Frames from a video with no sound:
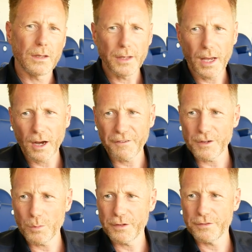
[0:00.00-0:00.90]
Yeah, I
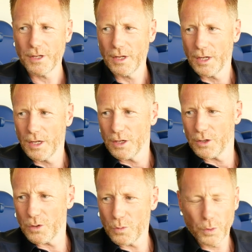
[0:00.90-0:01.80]
think we
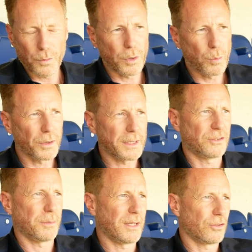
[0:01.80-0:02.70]

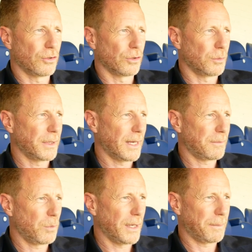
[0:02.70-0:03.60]
wanted to make sure that we
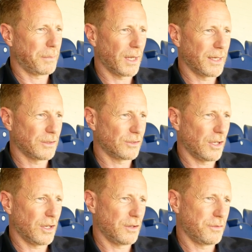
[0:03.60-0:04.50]
had players
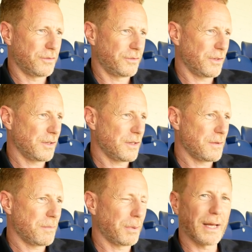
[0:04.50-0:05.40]
that have
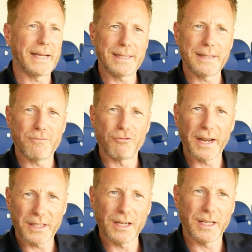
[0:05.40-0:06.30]
played
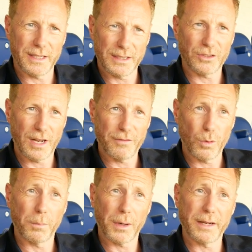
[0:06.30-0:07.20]
regularly at this
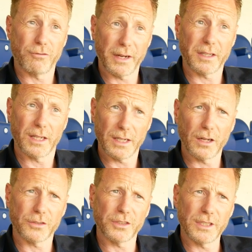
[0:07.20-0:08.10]
level and played regularly
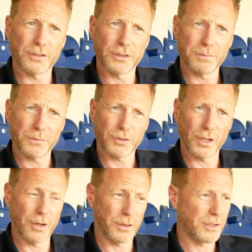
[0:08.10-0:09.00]
last season.
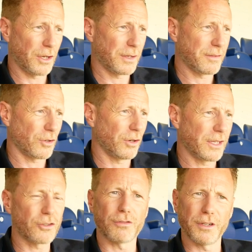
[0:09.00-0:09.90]
So, you know, they've got a
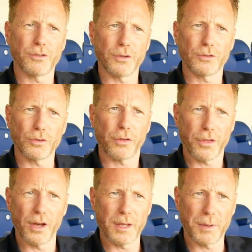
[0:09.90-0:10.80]
history of doing sort
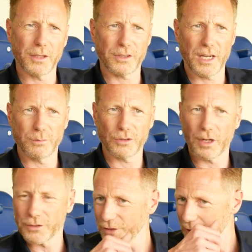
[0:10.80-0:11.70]
of 30-plus games
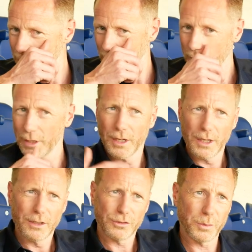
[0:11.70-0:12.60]
last season.
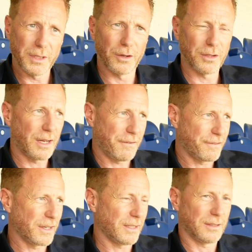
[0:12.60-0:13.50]
So we know that they're
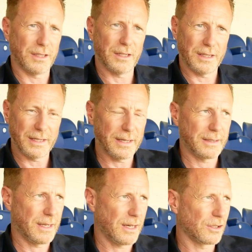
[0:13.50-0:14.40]
fit and
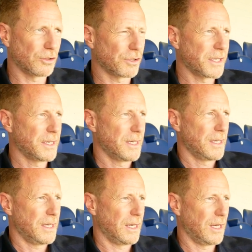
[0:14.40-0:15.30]
they're hungry.
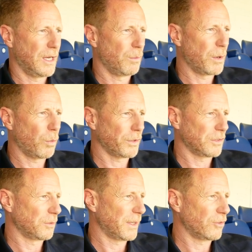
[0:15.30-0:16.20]
And we
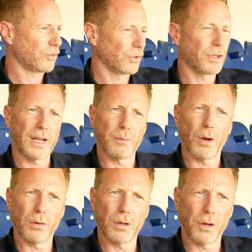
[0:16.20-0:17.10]
wanted to make sure that they
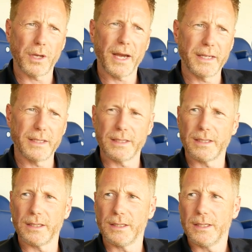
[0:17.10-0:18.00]
were located
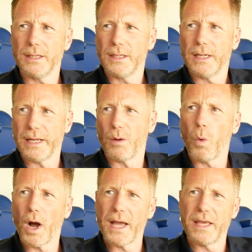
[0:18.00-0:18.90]
in a
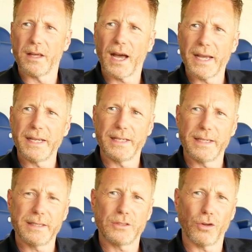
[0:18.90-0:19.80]
way that
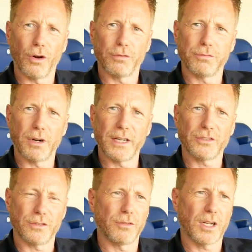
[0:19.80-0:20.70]
aided sort of
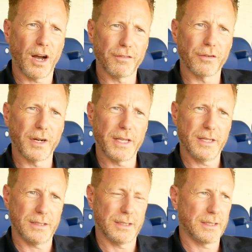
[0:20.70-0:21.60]
rest and recovery.